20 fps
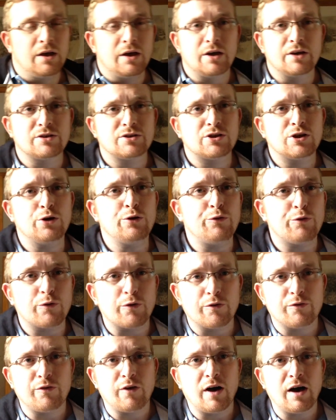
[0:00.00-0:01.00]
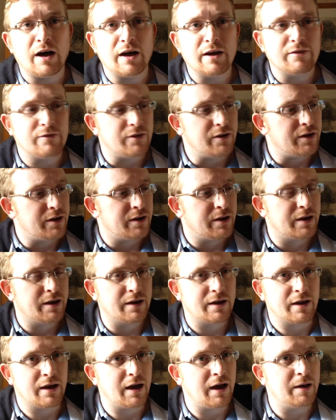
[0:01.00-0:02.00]
at 2 for a £5,
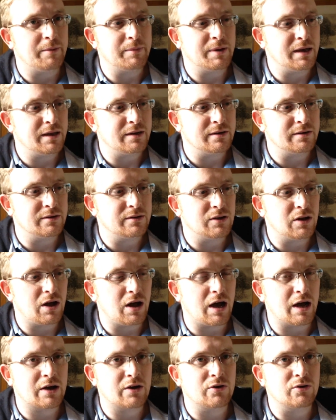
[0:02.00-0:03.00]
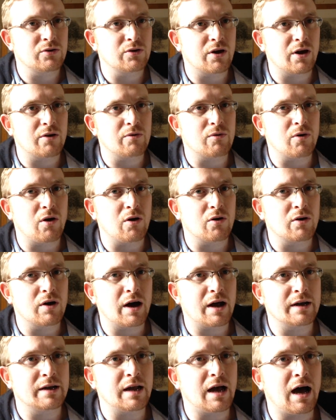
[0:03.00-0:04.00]
I mean, I couldn't go wrong.
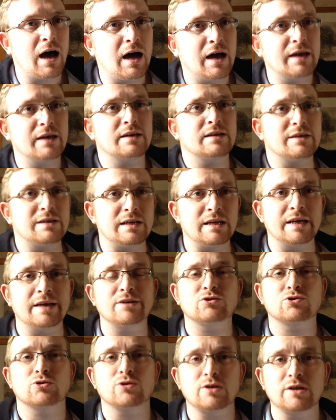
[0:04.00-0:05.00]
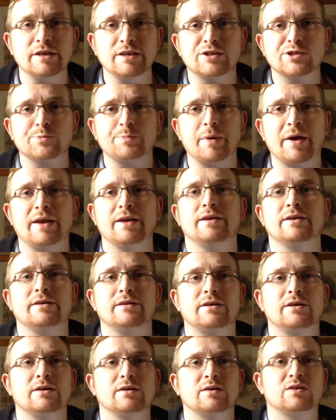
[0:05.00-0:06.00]
And I literally
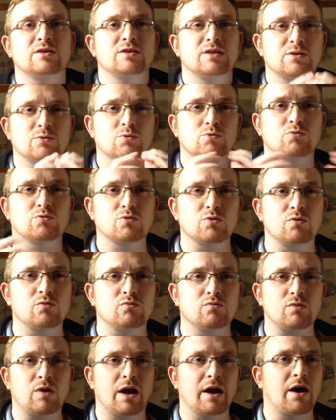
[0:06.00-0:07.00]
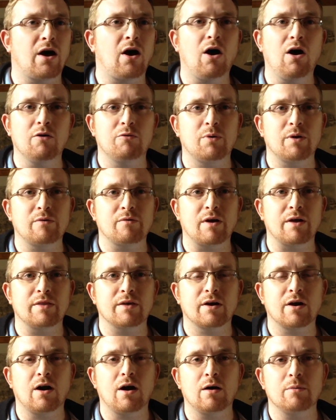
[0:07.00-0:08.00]
spent, because this was like halfway around
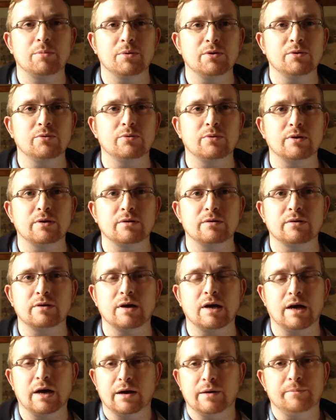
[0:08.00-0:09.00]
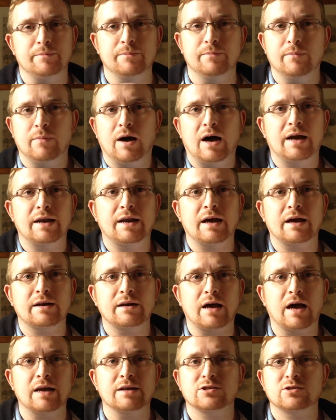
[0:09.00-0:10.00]
the car boot, and I'd
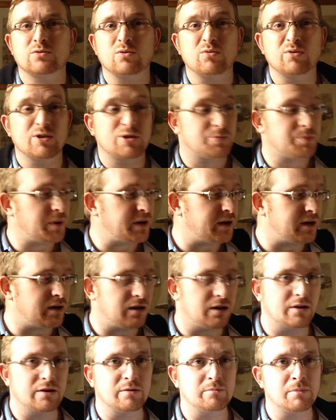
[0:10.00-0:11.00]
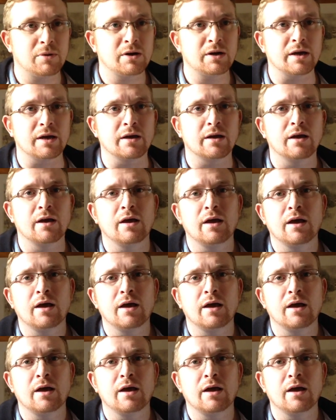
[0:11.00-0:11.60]
already spent a load of money.